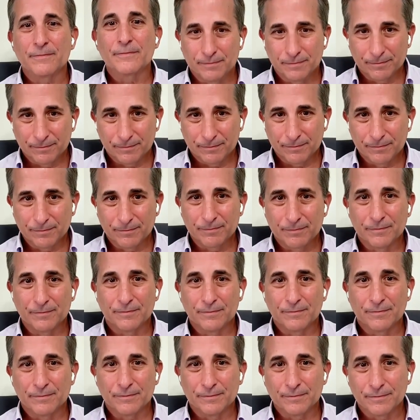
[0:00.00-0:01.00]

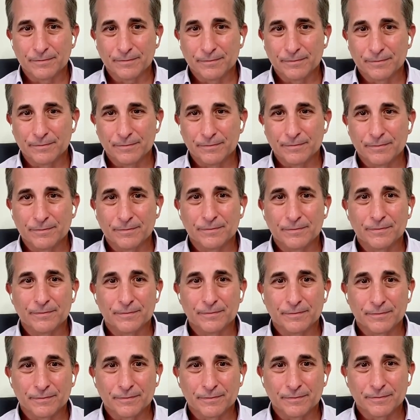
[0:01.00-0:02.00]

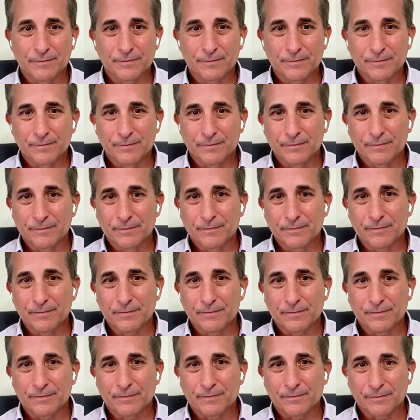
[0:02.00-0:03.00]

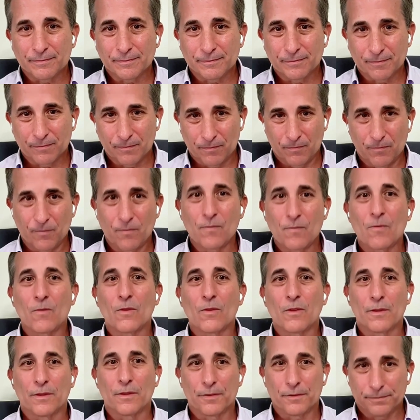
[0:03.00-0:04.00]

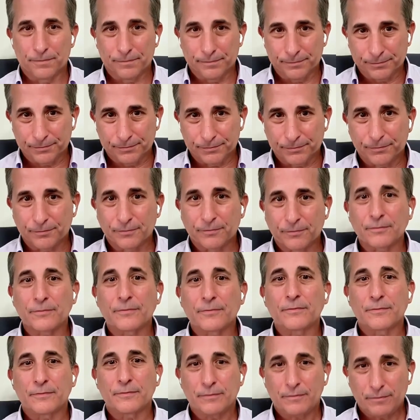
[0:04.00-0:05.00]

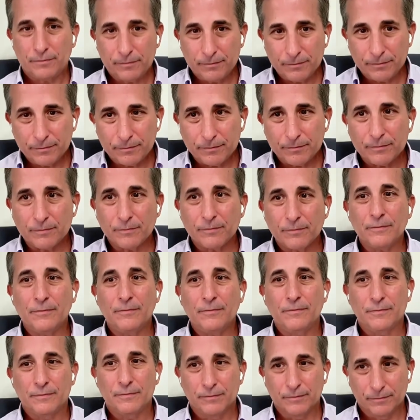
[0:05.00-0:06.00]

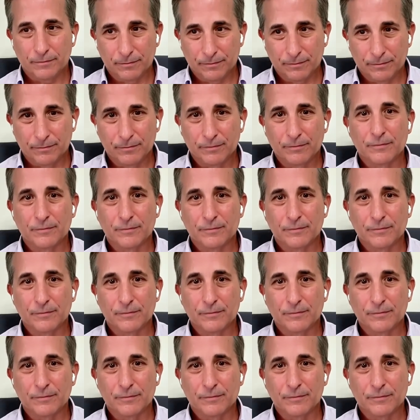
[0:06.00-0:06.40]
This person isn't speaking.